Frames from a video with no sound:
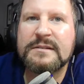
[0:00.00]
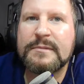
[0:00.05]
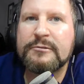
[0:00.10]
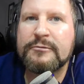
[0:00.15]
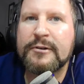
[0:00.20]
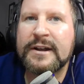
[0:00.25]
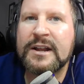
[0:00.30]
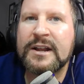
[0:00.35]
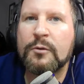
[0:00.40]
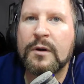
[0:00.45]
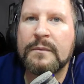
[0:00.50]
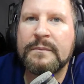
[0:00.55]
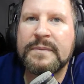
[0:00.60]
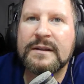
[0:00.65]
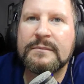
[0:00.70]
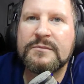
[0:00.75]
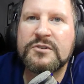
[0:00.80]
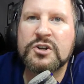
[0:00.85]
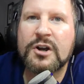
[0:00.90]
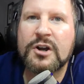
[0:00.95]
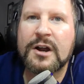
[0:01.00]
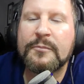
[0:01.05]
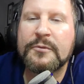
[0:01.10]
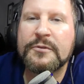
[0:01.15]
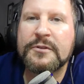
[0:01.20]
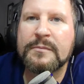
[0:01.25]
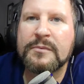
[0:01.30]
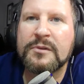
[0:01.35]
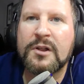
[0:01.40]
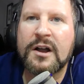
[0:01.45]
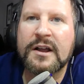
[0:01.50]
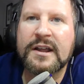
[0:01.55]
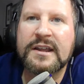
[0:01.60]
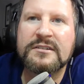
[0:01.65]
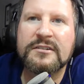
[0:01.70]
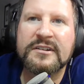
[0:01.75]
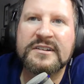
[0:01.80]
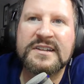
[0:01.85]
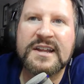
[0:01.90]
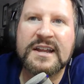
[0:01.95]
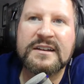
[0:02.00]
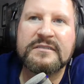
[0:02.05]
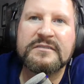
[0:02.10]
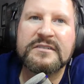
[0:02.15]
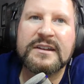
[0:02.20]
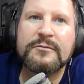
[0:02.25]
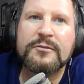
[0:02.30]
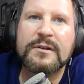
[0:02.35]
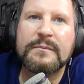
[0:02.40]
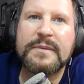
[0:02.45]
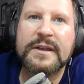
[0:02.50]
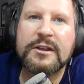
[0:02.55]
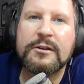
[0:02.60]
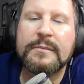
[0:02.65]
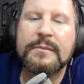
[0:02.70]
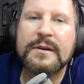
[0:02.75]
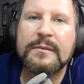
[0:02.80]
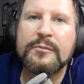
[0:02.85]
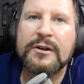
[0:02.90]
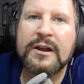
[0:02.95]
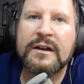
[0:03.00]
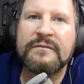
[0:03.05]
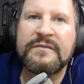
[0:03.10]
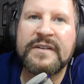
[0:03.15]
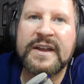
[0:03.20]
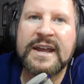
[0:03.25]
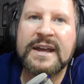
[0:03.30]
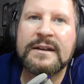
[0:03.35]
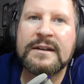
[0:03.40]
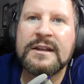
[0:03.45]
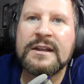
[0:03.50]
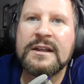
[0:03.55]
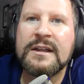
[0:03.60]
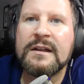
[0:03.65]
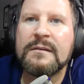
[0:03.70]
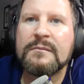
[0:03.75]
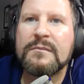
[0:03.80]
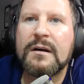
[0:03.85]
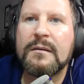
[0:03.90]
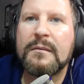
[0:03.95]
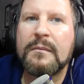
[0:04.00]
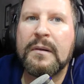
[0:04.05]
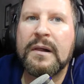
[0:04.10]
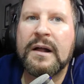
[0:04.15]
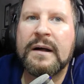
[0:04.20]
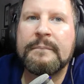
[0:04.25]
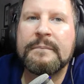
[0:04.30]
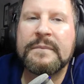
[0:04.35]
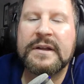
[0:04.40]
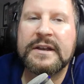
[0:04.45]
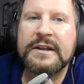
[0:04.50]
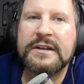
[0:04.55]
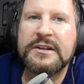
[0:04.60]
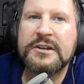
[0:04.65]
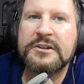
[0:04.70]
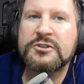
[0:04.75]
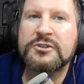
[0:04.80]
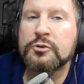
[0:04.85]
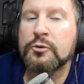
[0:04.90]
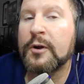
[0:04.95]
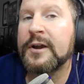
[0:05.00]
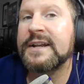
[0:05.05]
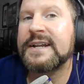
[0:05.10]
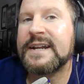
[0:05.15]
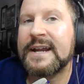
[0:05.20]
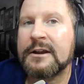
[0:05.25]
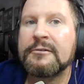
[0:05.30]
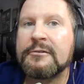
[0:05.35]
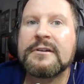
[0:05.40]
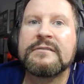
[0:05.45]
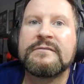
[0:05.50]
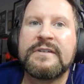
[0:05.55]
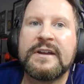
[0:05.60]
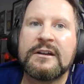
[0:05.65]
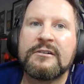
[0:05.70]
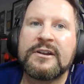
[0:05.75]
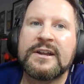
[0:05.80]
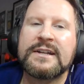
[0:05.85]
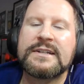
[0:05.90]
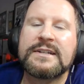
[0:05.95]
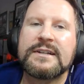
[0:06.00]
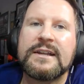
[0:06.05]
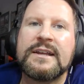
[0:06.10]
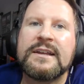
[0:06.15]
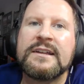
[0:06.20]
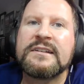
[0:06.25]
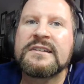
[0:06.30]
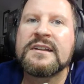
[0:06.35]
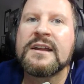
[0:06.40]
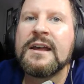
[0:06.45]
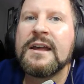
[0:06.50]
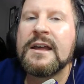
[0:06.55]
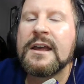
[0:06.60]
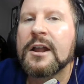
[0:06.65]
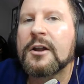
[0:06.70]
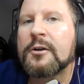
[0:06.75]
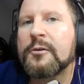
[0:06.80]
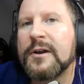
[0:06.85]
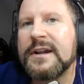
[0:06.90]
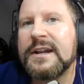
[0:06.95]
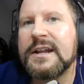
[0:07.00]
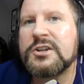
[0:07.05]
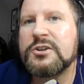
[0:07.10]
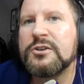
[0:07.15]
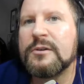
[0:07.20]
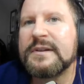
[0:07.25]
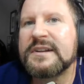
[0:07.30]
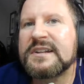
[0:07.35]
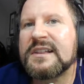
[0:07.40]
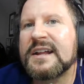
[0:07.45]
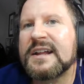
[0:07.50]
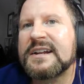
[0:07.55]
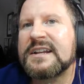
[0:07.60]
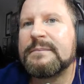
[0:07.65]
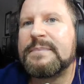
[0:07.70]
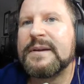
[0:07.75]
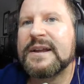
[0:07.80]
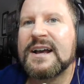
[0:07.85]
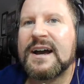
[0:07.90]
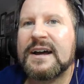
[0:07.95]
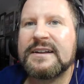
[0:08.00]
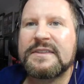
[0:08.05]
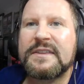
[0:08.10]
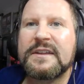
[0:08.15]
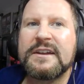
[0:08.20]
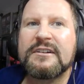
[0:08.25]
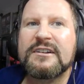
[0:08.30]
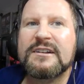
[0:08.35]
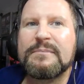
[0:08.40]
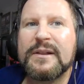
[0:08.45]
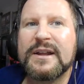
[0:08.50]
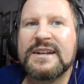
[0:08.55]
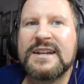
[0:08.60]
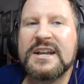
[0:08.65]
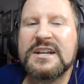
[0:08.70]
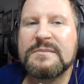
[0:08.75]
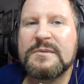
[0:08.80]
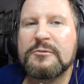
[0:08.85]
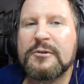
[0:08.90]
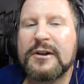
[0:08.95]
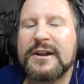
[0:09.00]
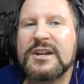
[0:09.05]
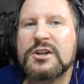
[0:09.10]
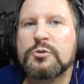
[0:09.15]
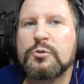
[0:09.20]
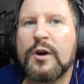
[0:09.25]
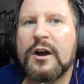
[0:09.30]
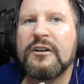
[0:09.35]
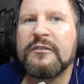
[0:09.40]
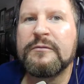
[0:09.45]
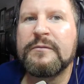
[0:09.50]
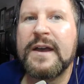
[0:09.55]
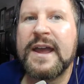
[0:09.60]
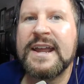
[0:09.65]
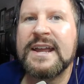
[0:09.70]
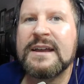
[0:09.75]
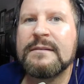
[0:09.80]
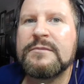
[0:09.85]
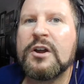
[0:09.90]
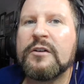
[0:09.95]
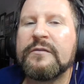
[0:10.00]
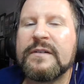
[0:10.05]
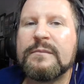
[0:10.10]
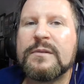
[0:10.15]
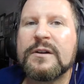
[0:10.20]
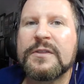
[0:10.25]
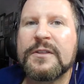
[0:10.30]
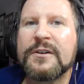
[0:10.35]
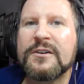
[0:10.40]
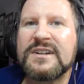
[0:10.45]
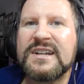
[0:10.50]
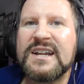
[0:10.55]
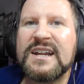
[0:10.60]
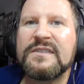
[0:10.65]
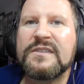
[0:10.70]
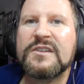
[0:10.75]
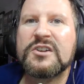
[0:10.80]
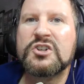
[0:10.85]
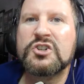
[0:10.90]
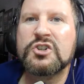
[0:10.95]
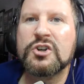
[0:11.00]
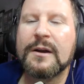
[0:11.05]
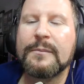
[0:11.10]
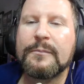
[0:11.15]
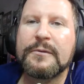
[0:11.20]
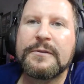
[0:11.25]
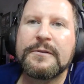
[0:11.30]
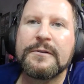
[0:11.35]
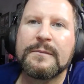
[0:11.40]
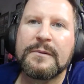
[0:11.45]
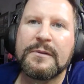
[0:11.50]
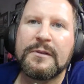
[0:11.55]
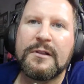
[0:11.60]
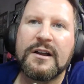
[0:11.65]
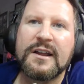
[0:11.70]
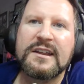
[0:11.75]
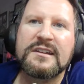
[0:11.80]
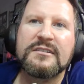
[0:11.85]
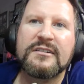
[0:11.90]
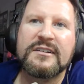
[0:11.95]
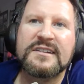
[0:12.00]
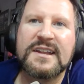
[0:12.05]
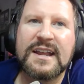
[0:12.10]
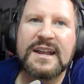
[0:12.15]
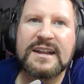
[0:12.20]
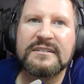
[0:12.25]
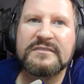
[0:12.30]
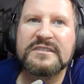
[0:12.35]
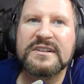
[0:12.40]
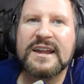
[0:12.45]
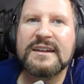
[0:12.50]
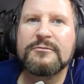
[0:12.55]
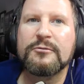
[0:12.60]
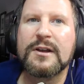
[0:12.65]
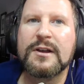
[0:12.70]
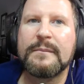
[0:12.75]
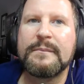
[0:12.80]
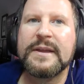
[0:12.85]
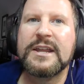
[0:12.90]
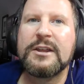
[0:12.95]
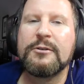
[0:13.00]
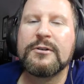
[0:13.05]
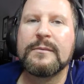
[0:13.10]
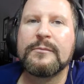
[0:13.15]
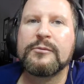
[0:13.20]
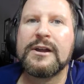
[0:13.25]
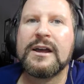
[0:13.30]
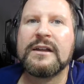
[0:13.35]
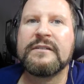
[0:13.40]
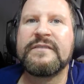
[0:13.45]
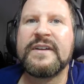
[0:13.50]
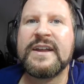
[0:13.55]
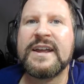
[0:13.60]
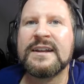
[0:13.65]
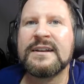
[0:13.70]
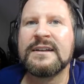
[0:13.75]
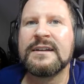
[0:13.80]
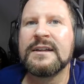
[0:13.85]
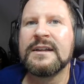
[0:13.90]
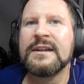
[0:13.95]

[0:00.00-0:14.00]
Be ready at 1 p.m. sharp with your belongings. Our executive slaves will come pick you up in a brown van," blah, blah, blah. And a Detroit area variant is, "Greetings, you have been selected to pick cotton at the nearest plantation. Be ready at 12 a.m. November 13th sharp with your belongings. Our executive slaves will come pick you in a brown van.